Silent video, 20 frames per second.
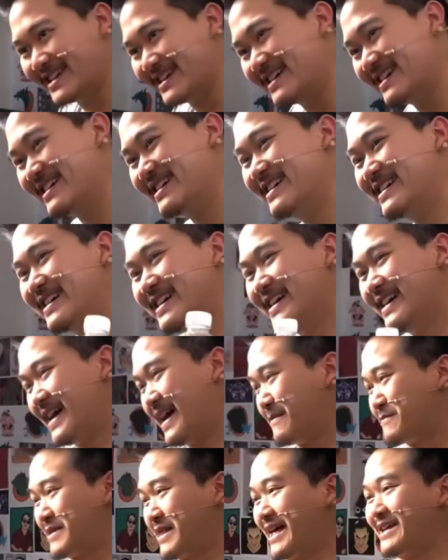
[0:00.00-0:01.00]

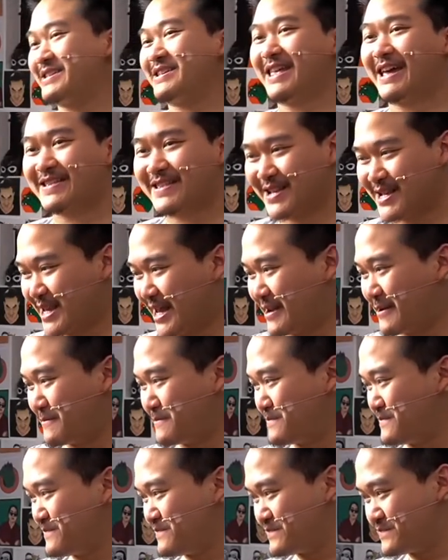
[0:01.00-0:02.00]
I'm glad you like the setup.
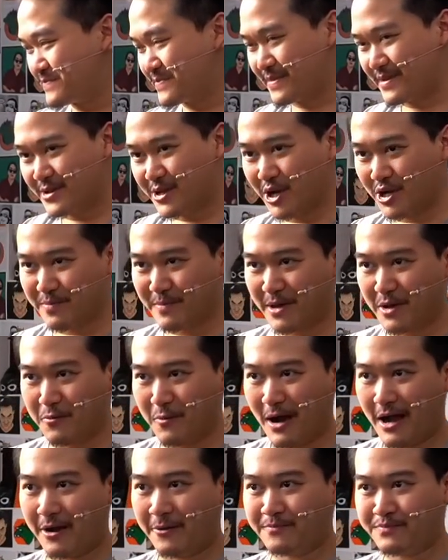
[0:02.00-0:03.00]
Took me a
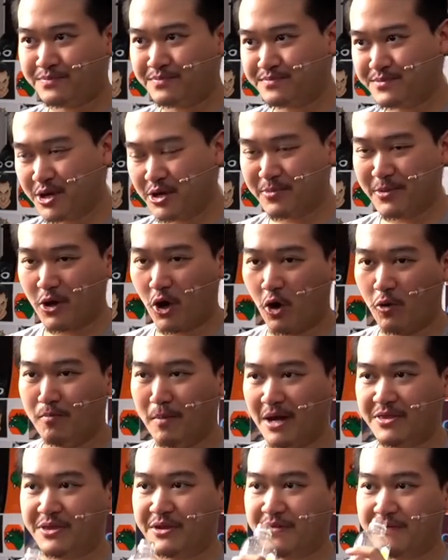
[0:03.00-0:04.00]
while. Took me a whole
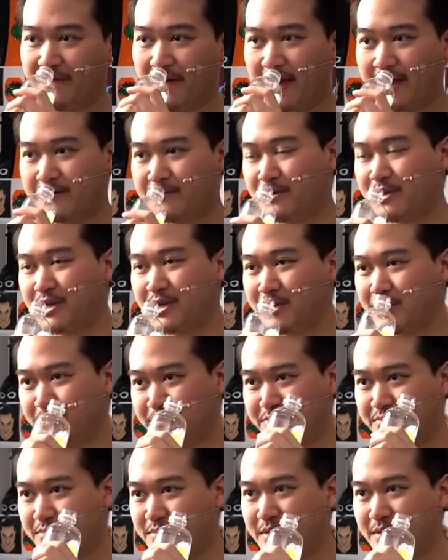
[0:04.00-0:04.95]
month, in fact, which is